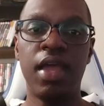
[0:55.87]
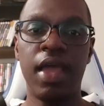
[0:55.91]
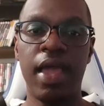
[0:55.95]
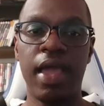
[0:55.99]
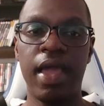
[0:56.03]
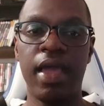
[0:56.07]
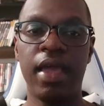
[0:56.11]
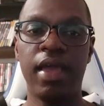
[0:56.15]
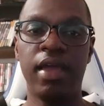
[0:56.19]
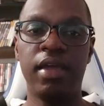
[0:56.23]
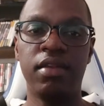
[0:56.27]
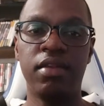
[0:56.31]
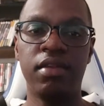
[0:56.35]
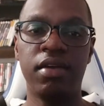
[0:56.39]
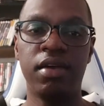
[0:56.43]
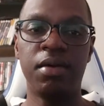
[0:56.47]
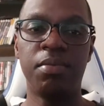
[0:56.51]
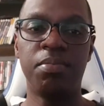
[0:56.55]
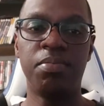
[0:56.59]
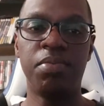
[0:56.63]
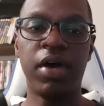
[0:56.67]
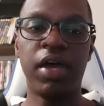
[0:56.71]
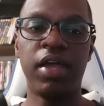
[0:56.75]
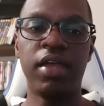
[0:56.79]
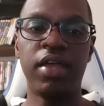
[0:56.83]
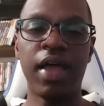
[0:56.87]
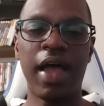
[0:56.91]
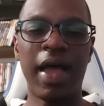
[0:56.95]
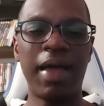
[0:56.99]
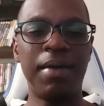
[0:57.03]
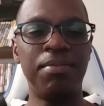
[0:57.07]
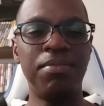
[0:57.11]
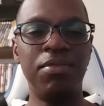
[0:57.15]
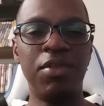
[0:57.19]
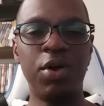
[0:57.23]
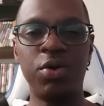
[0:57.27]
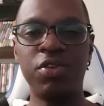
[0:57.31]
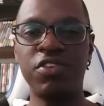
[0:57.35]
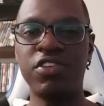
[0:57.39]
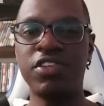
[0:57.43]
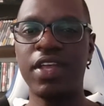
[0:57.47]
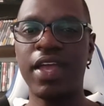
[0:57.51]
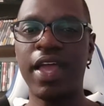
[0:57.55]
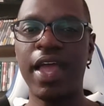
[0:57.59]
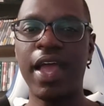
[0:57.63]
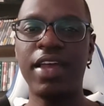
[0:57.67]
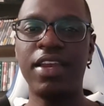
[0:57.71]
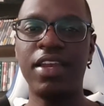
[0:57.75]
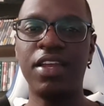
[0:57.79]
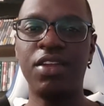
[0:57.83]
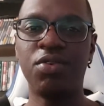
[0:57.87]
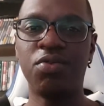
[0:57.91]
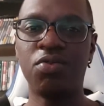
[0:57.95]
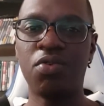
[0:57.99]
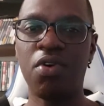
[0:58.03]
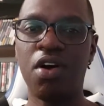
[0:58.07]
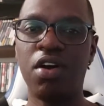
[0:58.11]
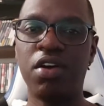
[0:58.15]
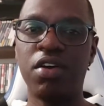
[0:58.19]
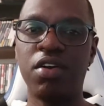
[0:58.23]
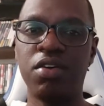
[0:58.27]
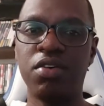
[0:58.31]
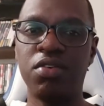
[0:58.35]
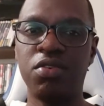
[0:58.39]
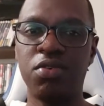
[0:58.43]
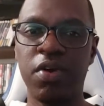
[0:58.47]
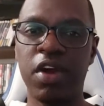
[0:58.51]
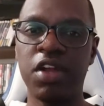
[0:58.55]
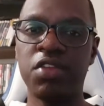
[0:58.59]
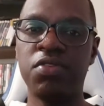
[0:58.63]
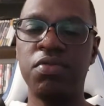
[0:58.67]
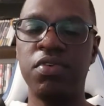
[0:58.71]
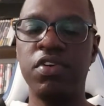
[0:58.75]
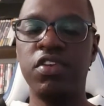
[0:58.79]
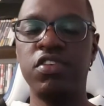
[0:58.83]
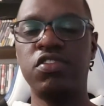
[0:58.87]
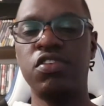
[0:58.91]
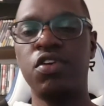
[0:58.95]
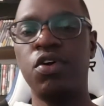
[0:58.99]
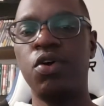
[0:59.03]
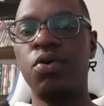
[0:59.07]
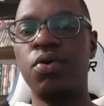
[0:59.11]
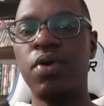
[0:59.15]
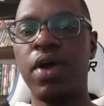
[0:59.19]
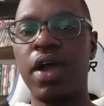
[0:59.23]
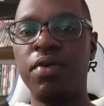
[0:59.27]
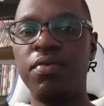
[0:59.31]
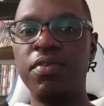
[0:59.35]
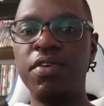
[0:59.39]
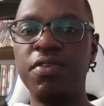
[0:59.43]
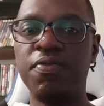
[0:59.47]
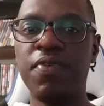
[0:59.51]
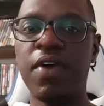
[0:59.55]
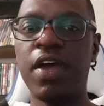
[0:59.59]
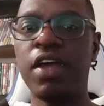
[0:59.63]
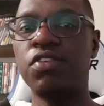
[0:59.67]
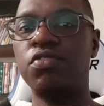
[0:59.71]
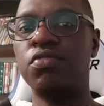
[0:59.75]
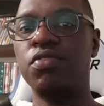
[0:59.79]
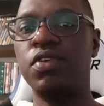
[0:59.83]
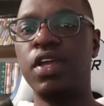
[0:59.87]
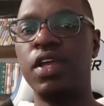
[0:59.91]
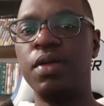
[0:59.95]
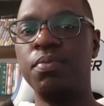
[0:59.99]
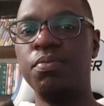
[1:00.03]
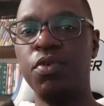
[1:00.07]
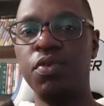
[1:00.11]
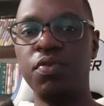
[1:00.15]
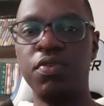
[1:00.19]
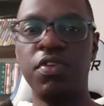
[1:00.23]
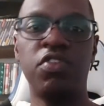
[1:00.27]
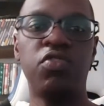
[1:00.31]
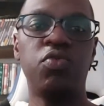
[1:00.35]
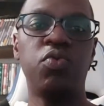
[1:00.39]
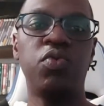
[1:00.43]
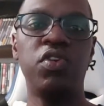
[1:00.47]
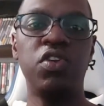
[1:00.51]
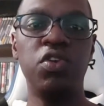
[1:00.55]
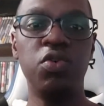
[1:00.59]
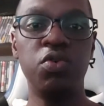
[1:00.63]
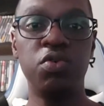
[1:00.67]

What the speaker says: and but I've noticed that I had it in the wrong directory, so I refactored it and moved it to a